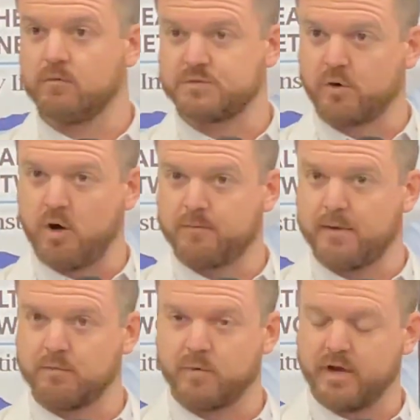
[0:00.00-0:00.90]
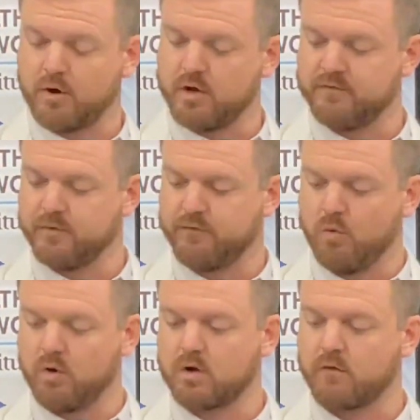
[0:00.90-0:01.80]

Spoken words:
which we're all probably heard of before,